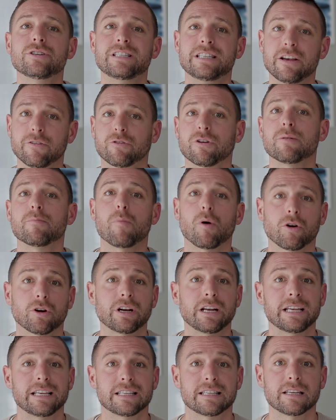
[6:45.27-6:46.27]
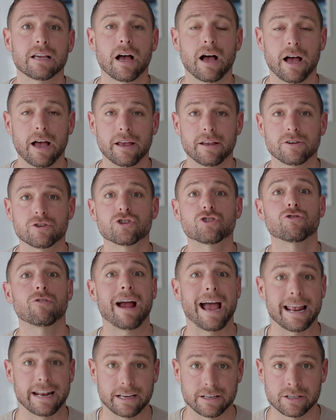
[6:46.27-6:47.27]
different marketing
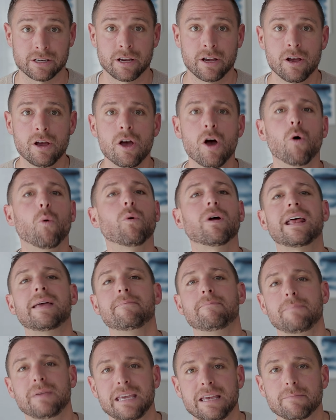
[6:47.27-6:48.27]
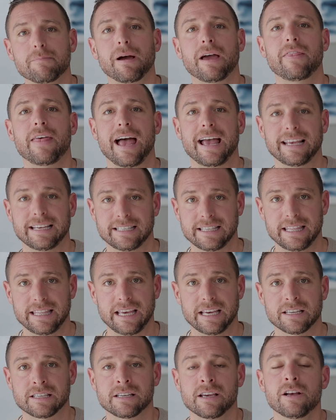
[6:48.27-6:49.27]
stratas. What I mean by that is
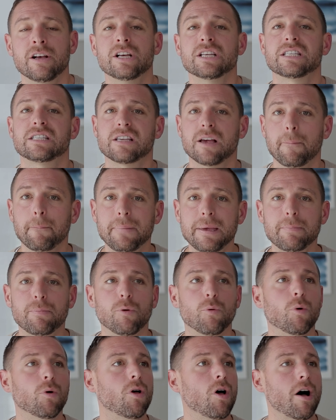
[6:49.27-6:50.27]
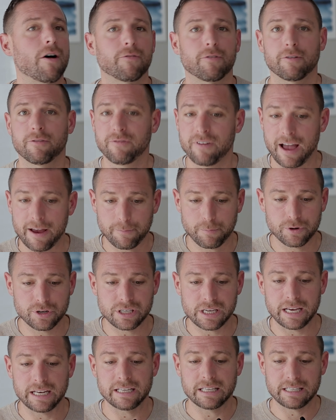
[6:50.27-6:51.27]
this. Some people will offer
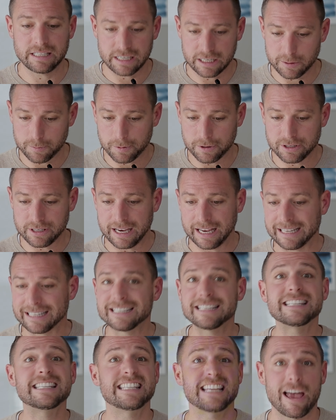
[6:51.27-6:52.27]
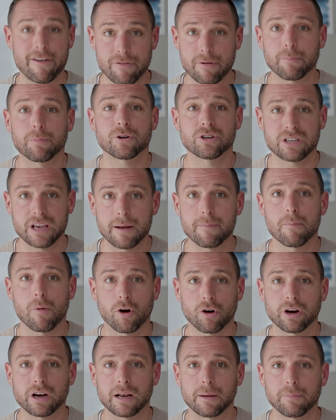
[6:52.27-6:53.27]
5%, 6%, 7%
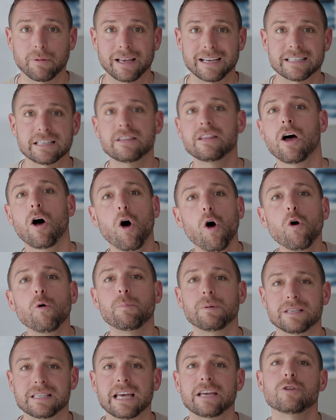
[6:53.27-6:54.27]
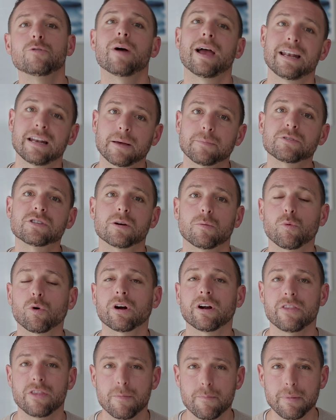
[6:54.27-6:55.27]
marketing plans, and the hope is that you end up
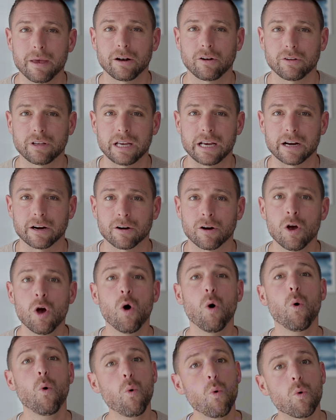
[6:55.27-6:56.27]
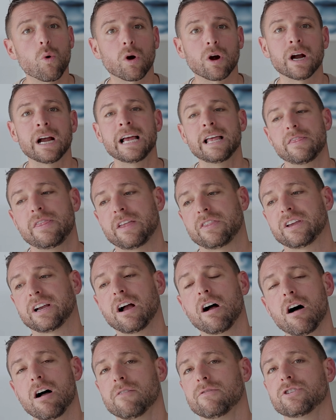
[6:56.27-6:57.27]
somewhere in the middle here, or that the
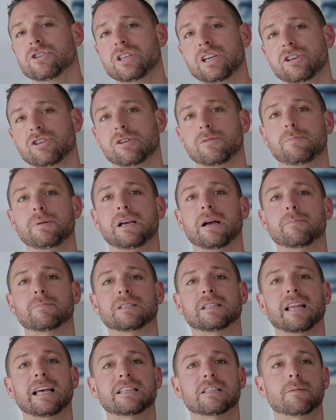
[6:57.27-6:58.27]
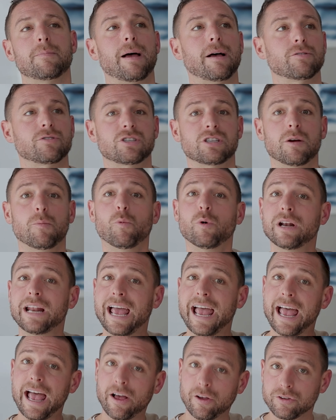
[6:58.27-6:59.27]
conversation becomes less about someone
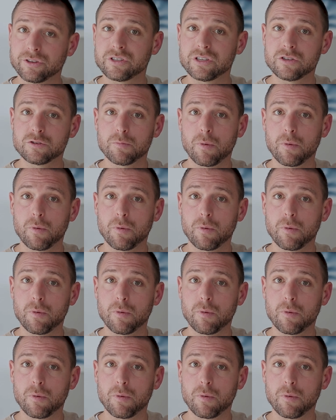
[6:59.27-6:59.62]
else's